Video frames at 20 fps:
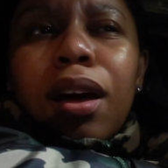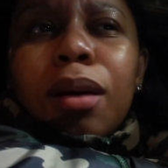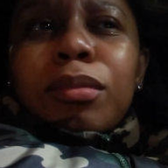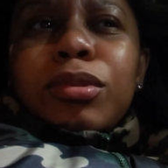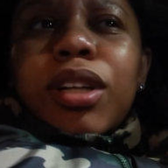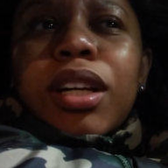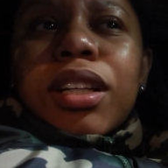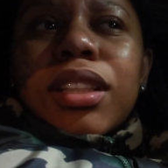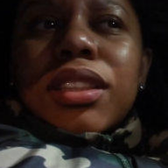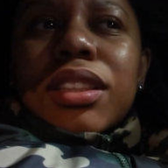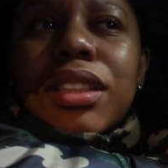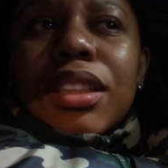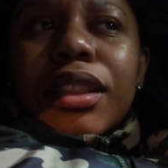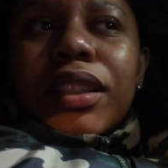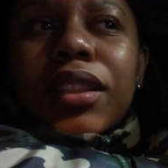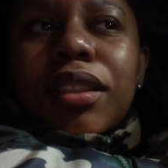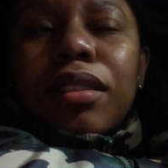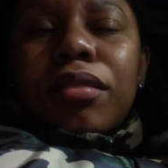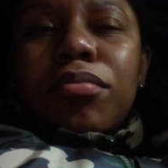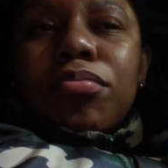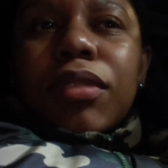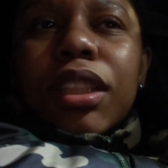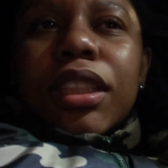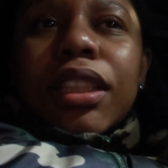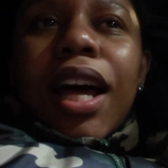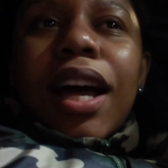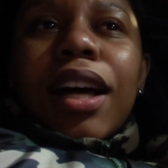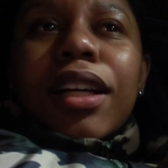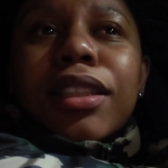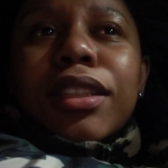i'm trying to see
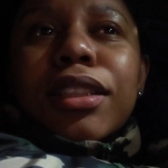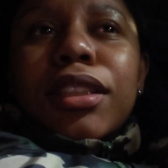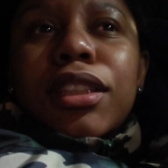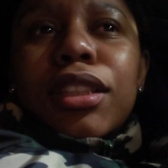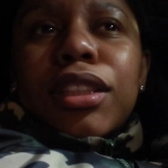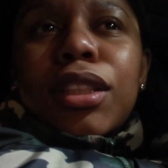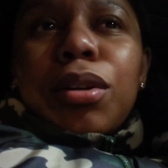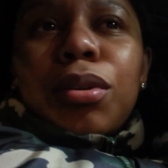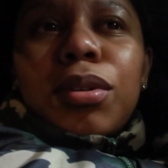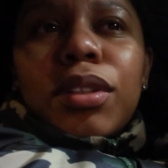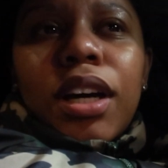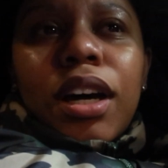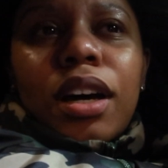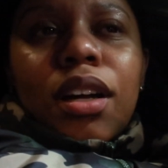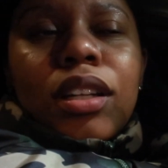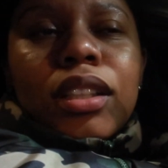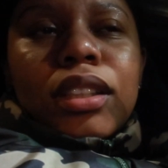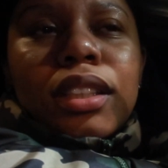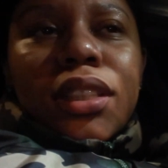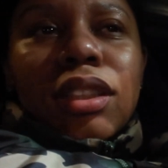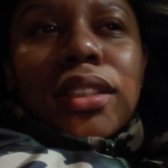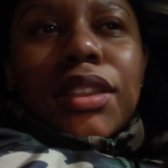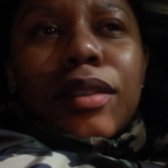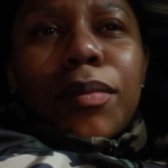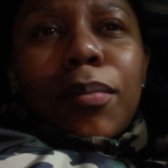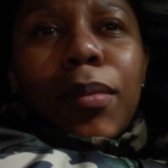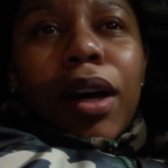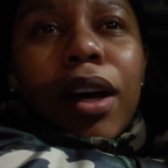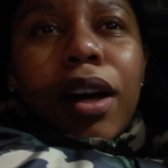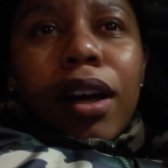because i could just show y'all the shit
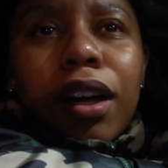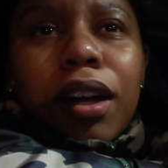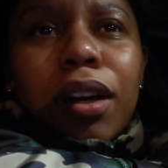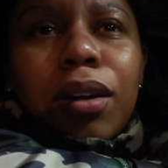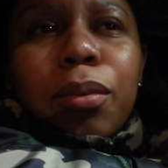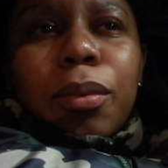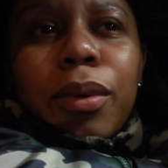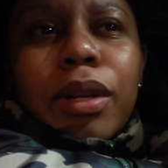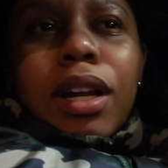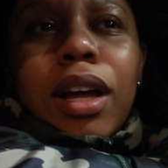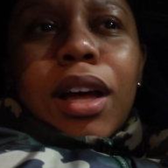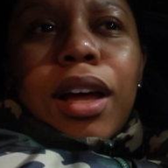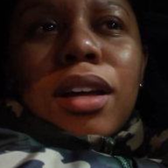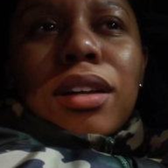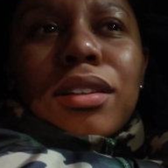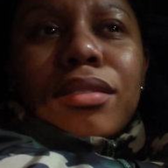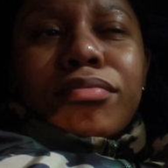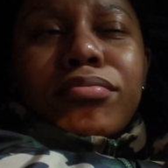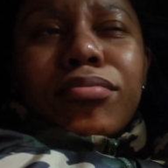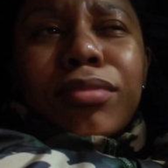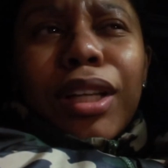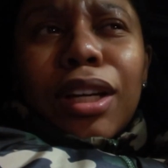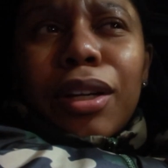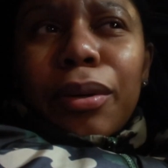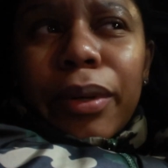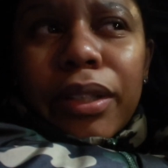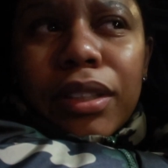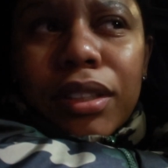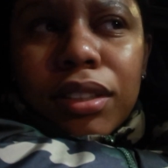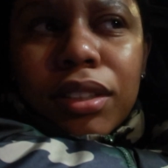tomorrow when i
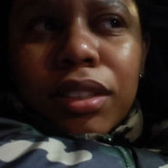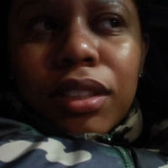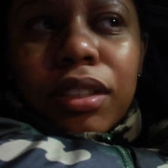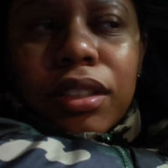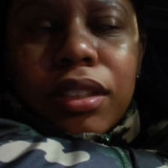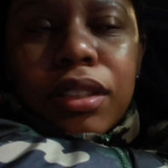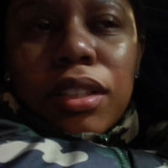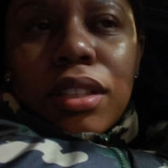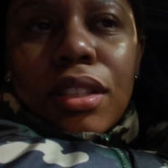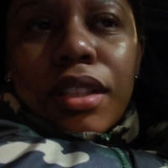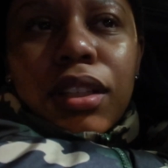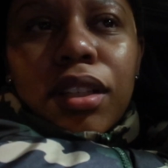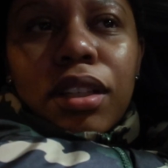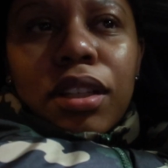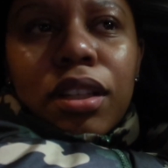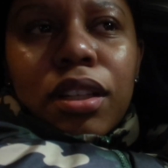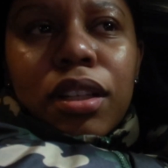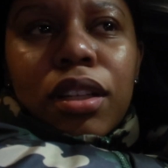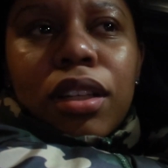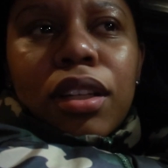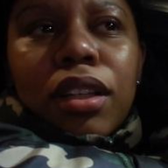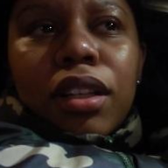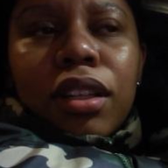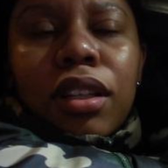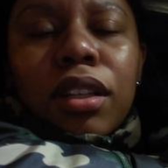decorate the shit oh jd